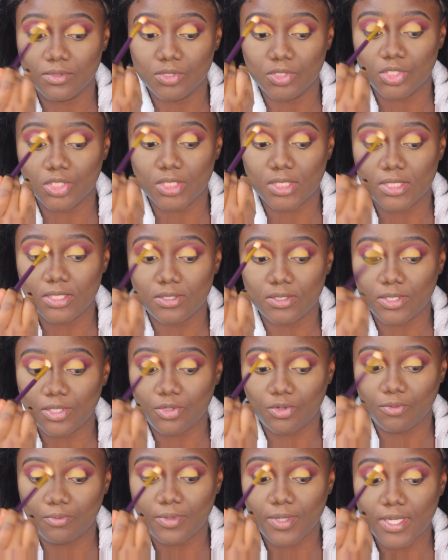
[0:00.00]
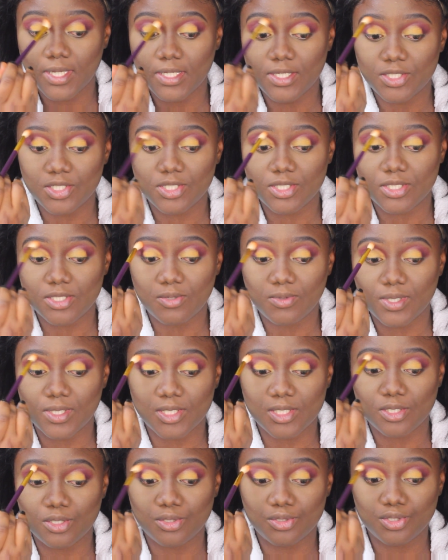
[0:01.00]
just a little bit, just so it
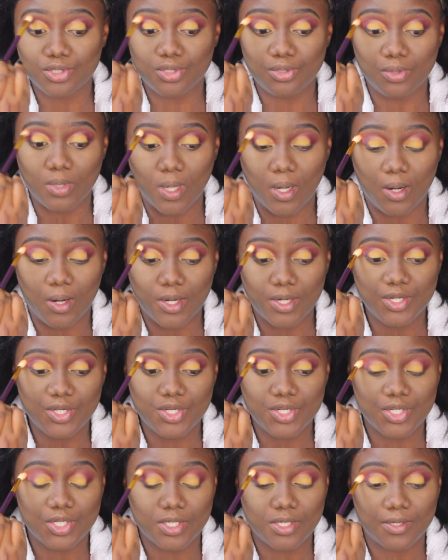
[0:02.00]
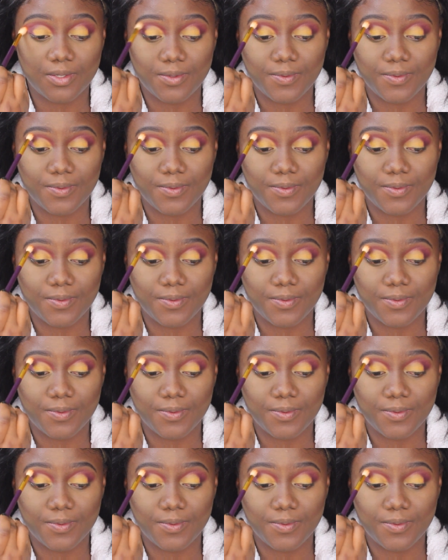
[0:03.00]
doesn't look too harsh.